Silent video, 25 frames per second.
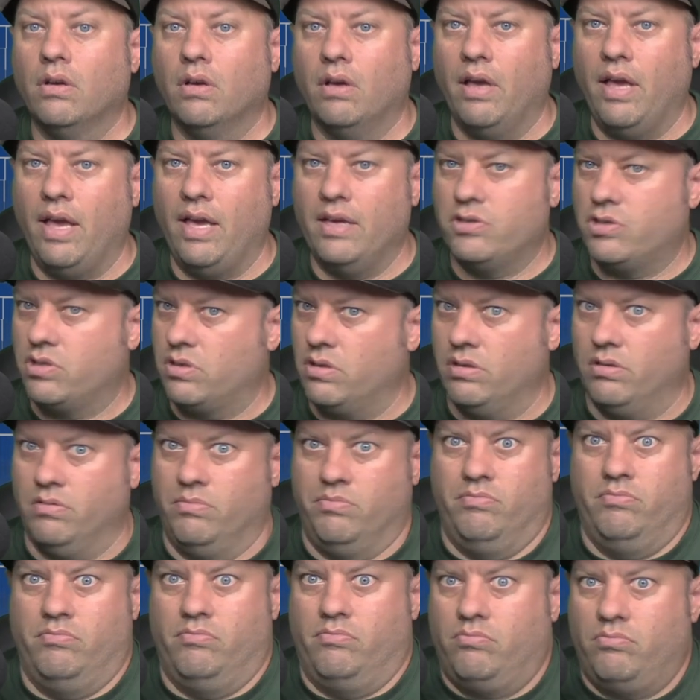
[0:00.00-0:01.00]
it should
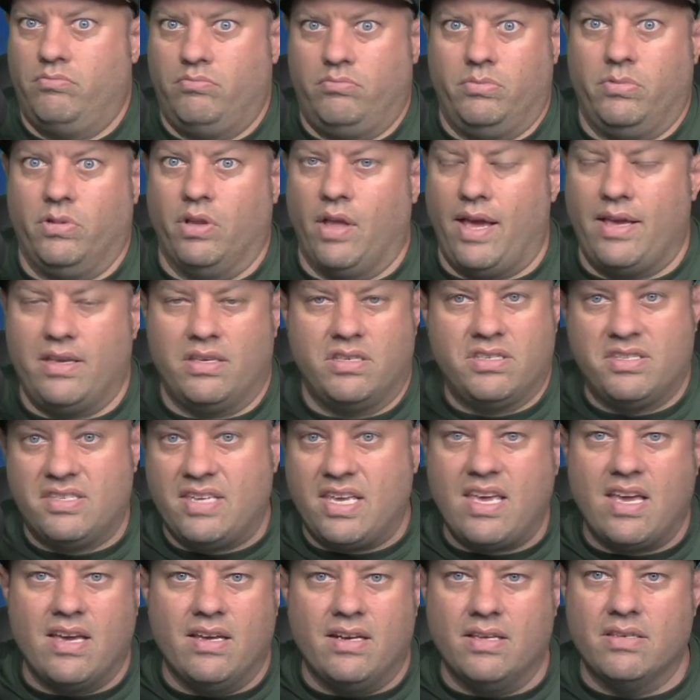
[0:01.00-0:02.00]
like
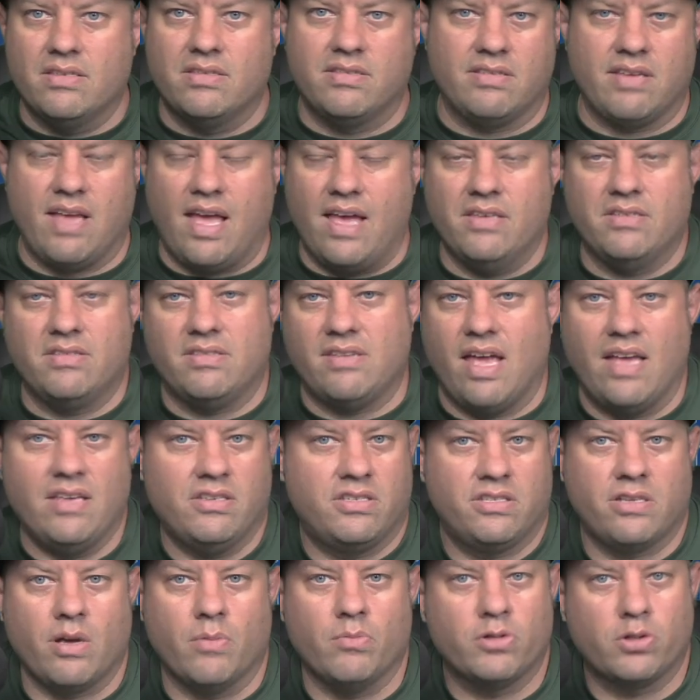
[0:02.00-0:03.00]
see it as as as
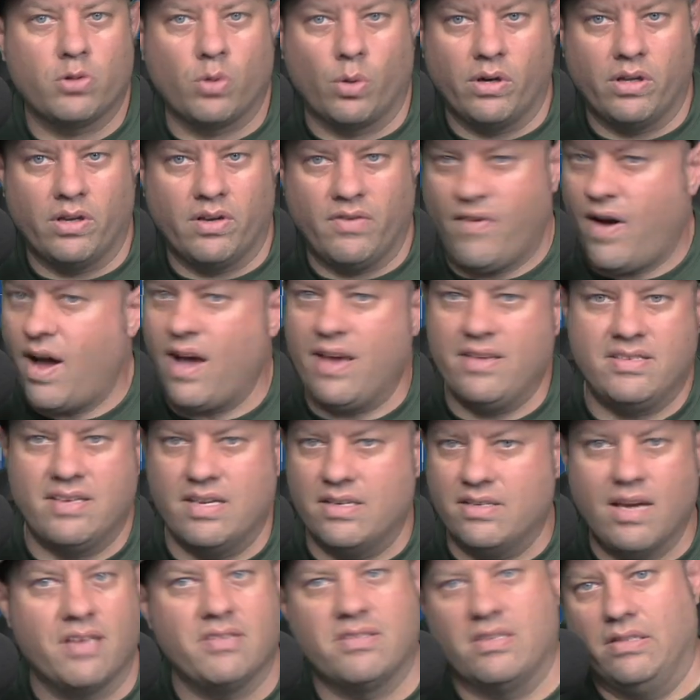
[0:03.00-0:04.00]
some sort of device.
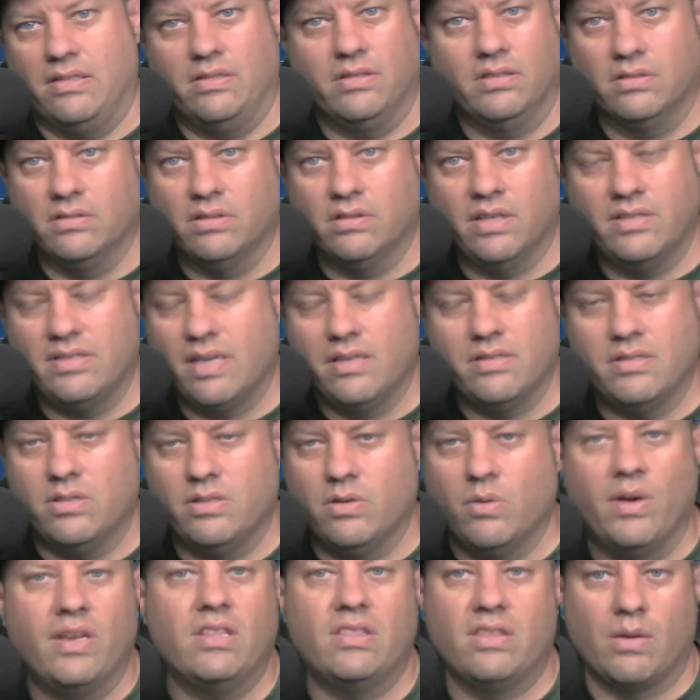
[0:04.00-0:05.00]
It doesn't. It doesn't
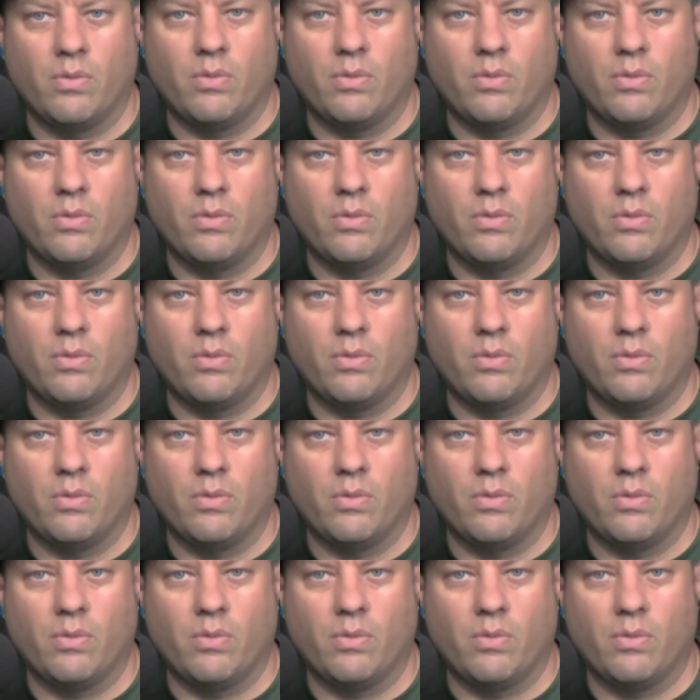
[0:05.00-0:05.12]
do anything